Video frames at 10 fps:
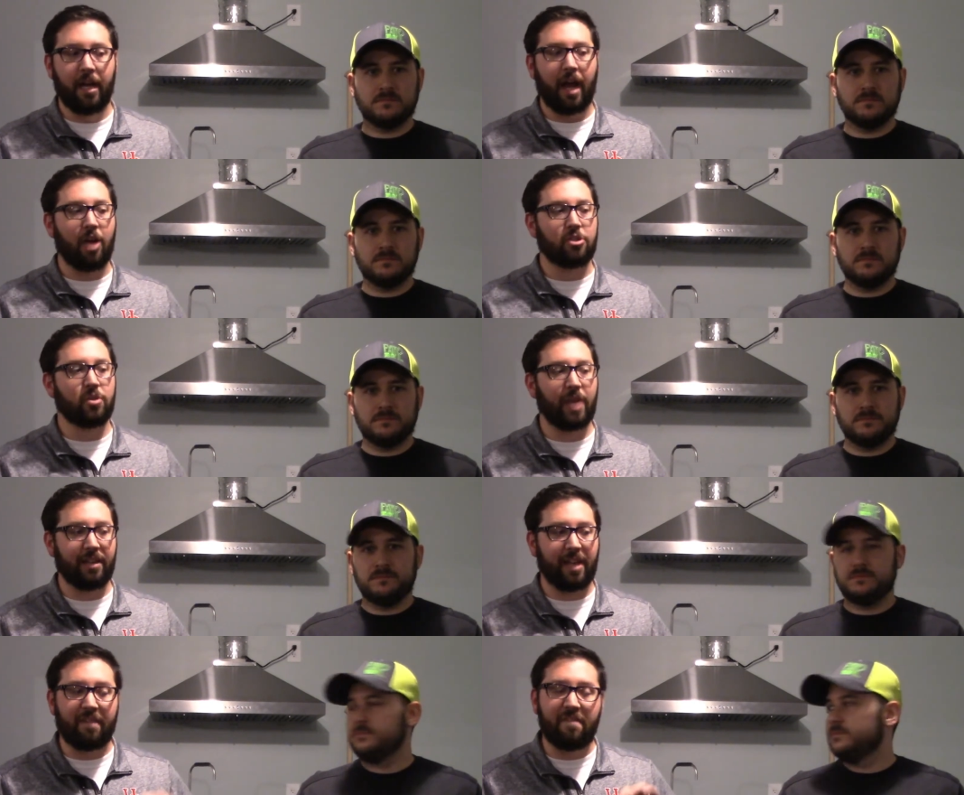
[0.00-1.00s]
Speaker 1: I also
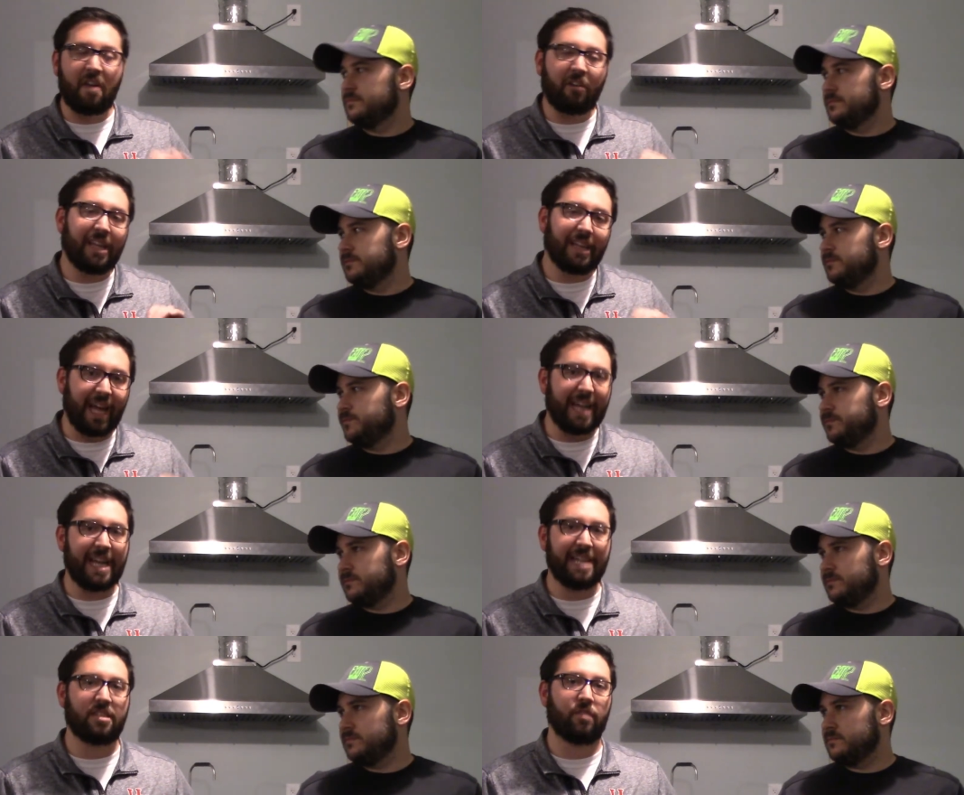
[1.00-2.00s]
get like very light
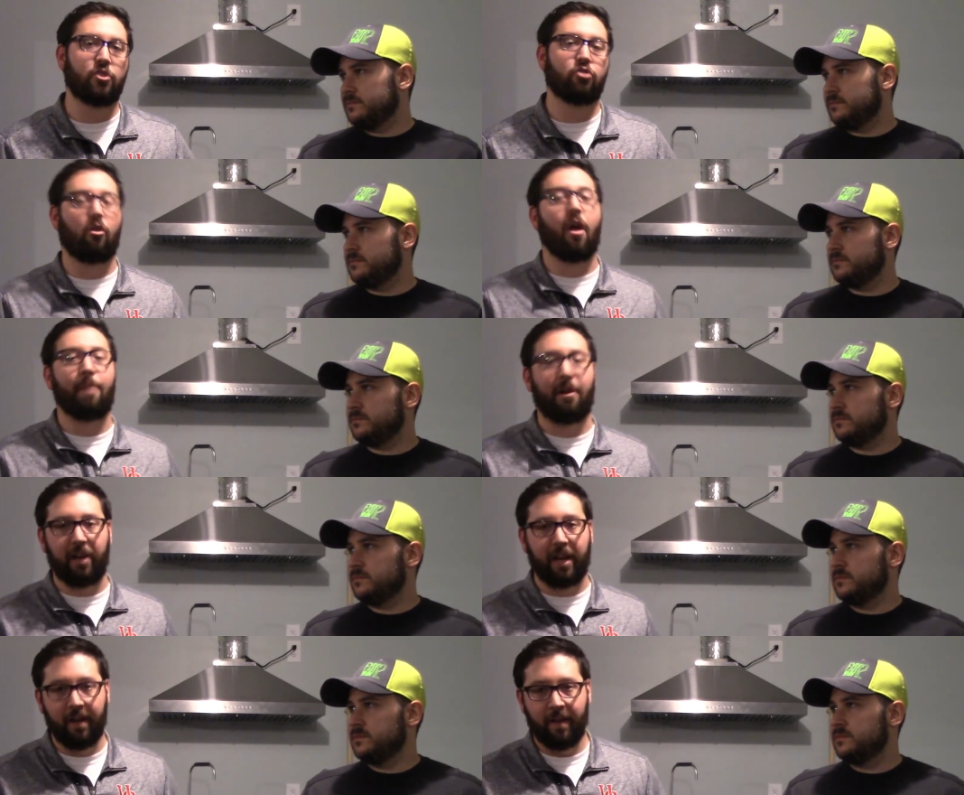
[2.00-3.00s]
hints of
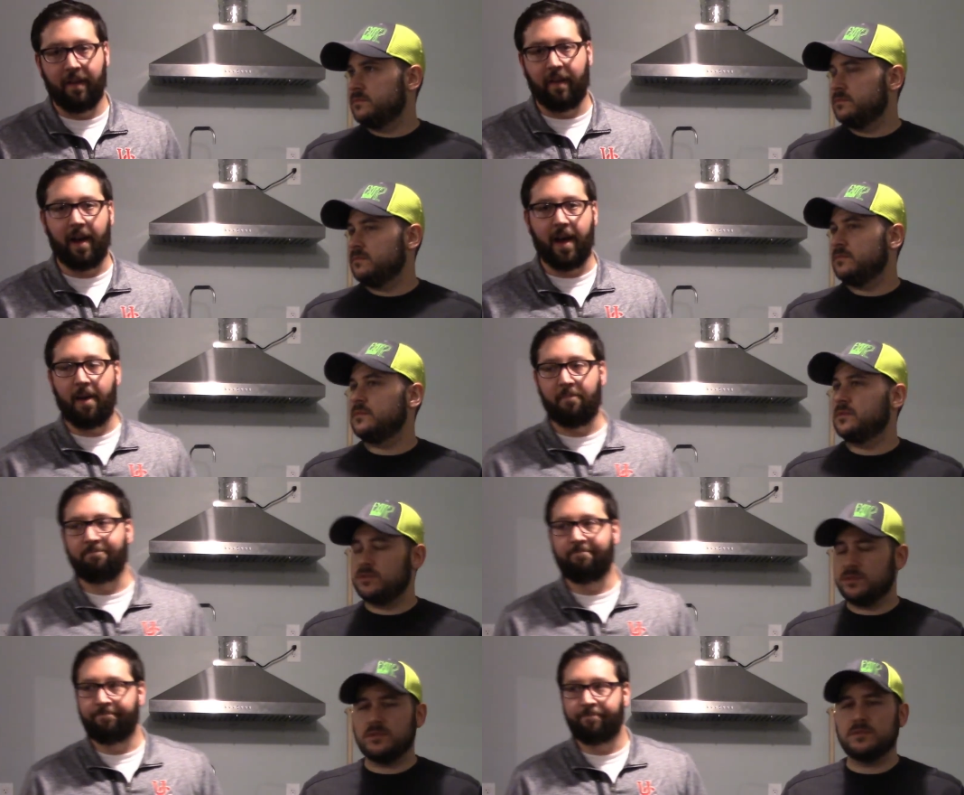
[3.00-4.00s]
strawberry
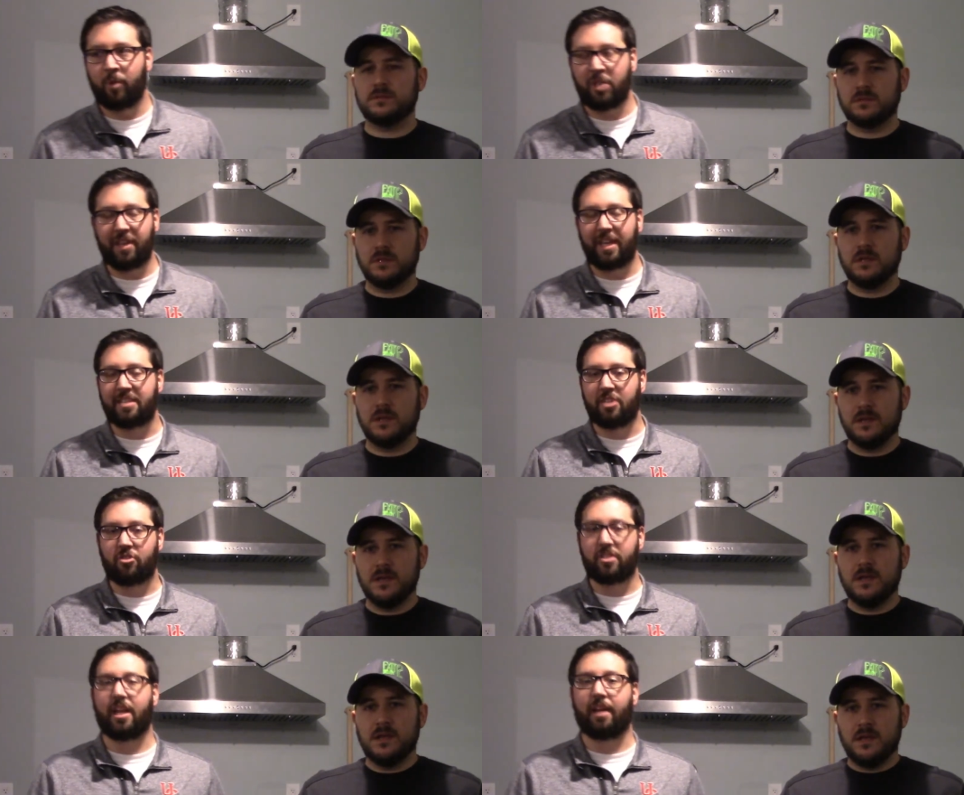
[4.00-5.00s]
um, sure. which I think is
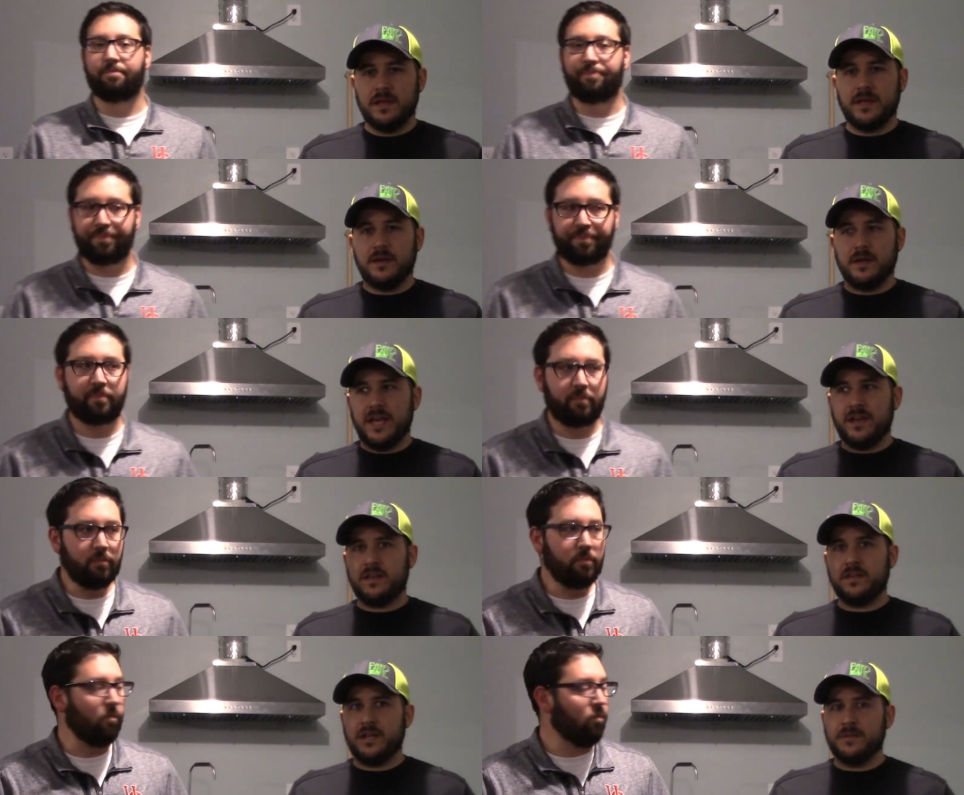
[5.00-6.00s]
interesting. Yeah,
Speaker 2: and
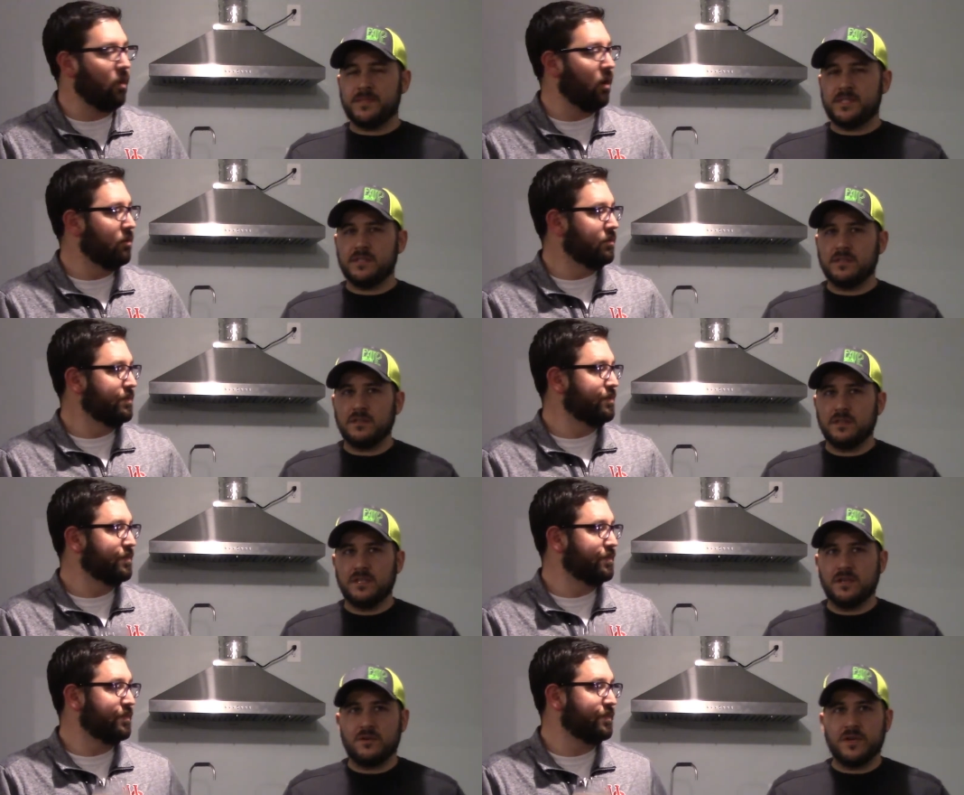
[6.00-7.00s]
I and I'm still,
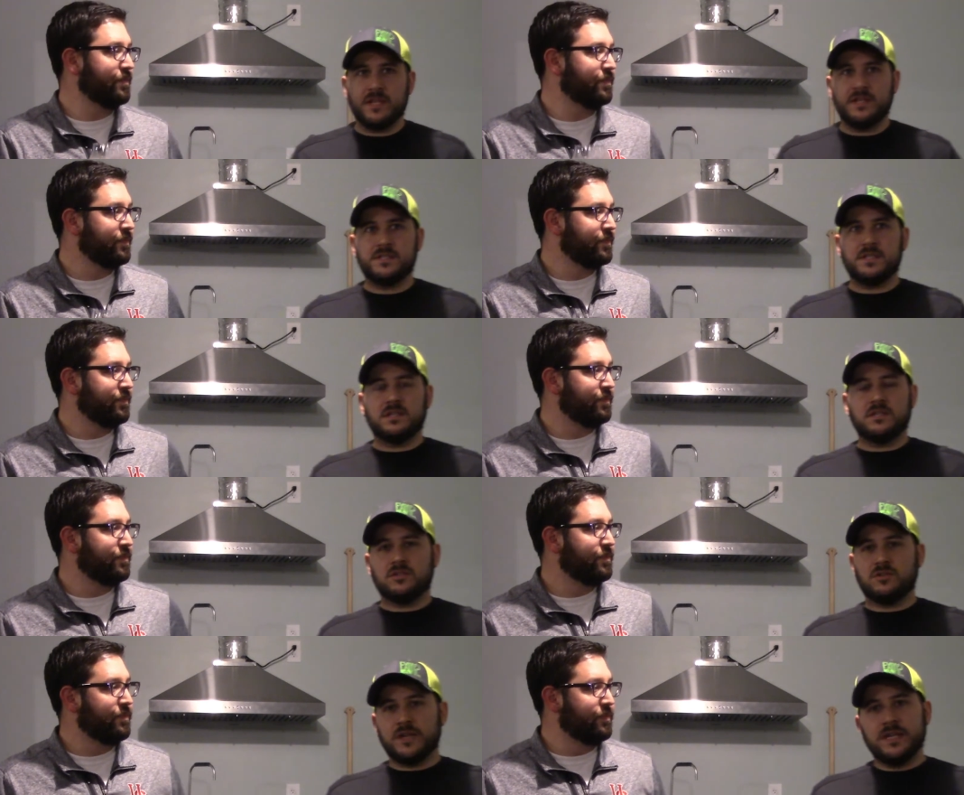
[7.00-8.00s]
you know, it is a
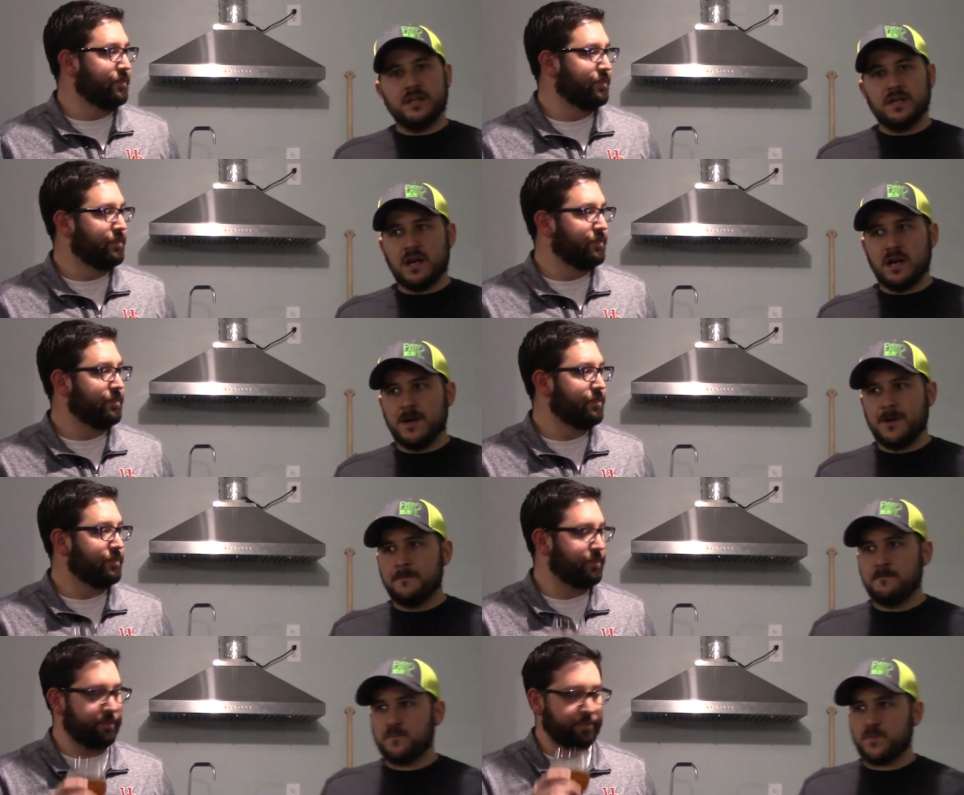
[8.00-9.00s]
little green.
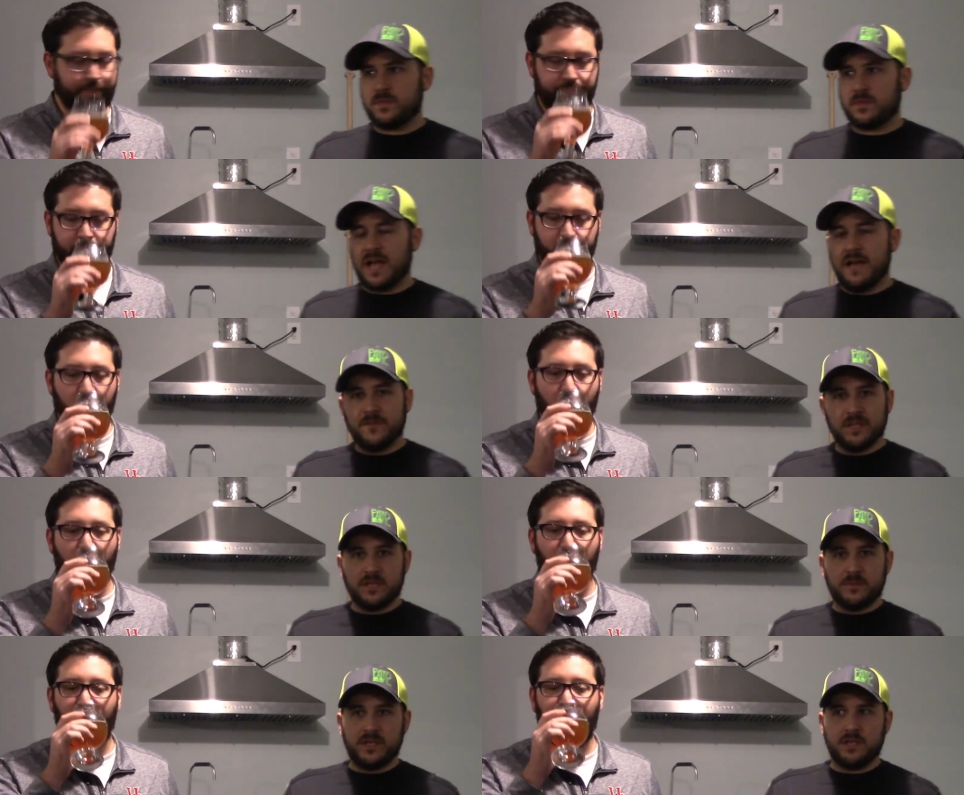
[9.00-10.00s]
Um, I feel
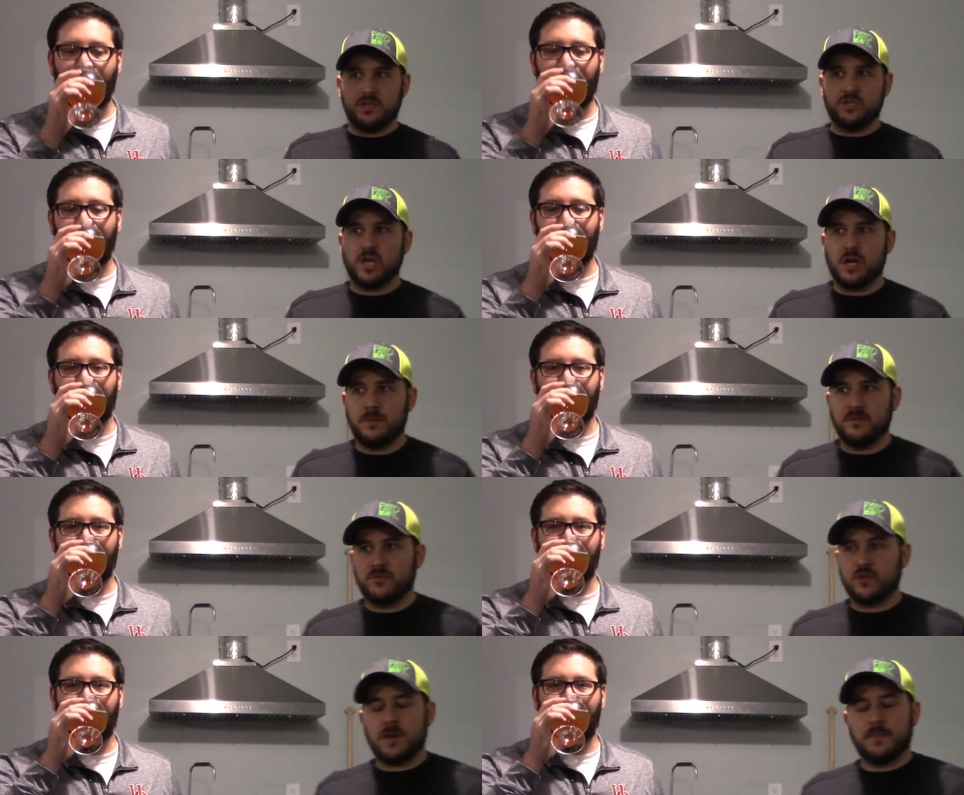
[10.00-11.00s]
like we did a good job
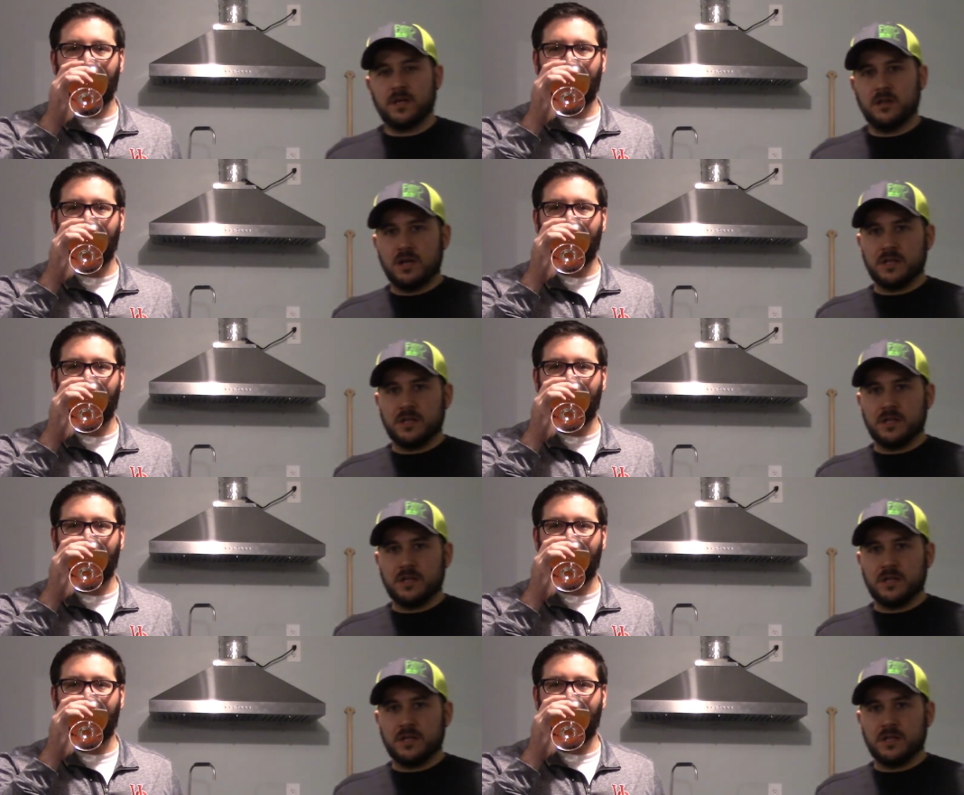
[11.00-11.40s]
of dropping a lot of